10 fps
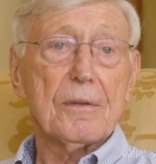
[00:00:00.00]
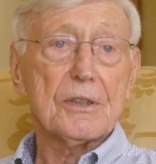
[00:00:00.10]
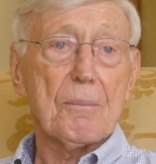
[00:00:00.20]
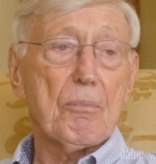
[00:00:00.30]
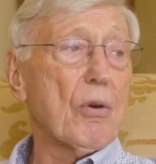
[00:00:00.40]

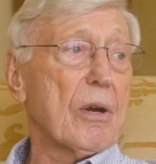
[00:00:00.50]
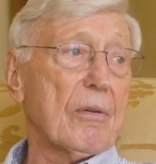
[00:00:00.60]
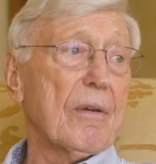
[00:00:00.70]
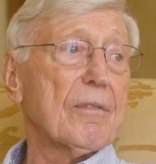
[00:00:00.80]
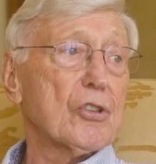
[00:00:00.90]

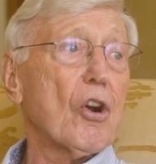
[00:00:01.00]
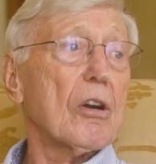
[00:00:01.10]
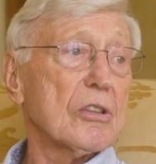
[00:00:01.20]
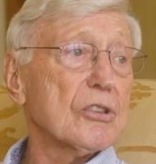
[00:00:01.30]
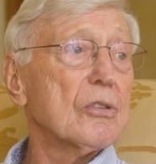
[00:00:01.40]
supporter of
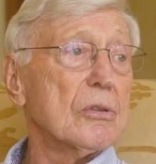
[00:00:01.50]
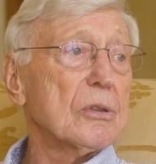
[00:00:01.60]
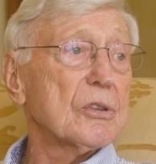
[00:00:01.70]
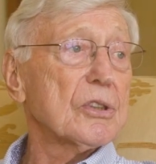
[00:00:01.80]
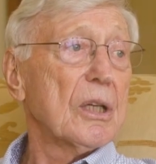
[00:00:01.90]
charter
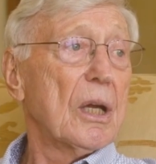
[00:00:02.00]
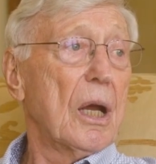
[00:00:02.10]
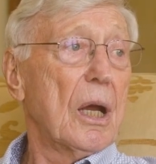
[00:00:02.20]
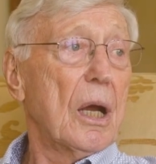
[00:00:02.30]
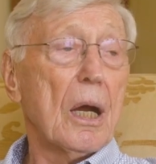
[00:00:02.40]
schools,
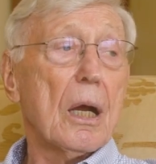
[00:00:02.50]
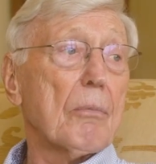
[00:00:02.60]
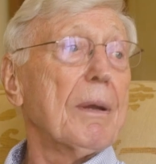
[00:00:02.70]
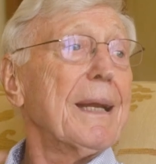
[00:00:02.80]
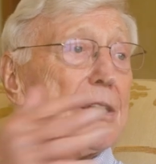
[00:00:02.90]

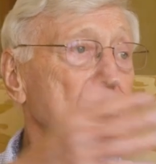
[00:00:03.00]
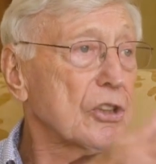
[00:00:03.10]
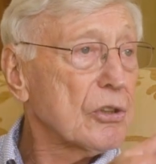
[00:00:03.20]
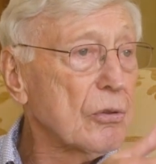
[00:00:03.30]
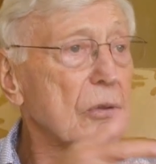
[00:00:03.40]
religious
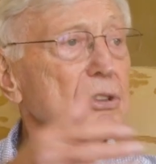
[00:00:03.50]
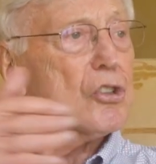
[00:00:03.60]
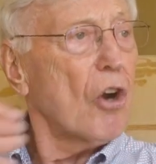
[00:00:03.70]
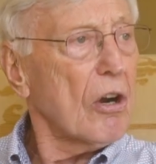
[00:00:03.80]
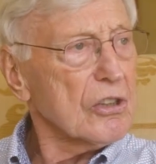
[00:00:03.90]
schools,
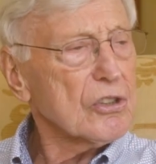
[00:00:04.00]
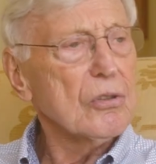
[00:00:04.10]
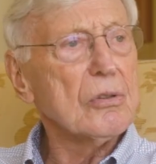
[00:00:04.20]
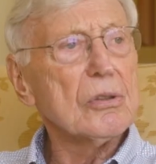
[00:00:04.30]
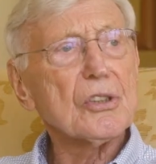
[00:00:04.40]
charter
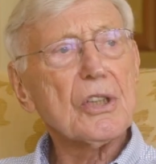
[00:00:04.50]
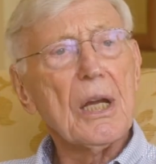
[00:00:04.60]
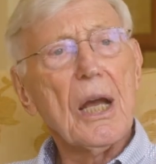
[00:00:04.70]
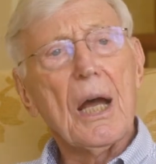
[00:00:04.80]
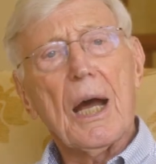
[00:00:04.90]
schools, sure.
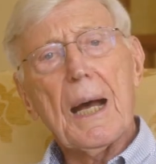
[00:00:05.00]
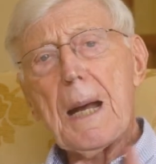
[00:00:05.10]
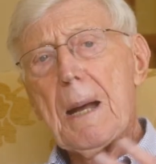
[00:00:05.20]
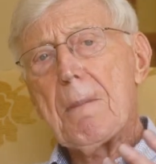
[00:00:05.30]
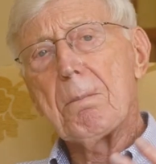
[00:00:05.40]

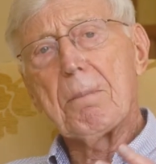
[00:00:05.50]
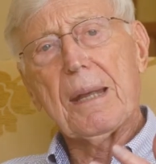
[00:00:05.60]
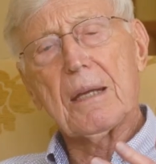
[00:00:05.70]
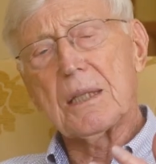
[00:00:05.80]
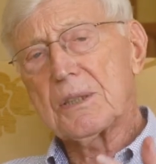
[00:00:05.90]

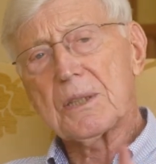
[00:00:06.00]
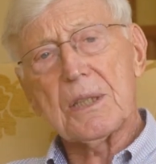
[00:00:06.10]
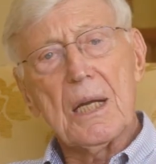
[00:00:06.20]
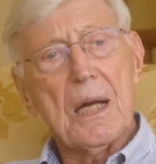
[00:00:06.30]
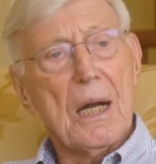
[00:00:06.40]
Because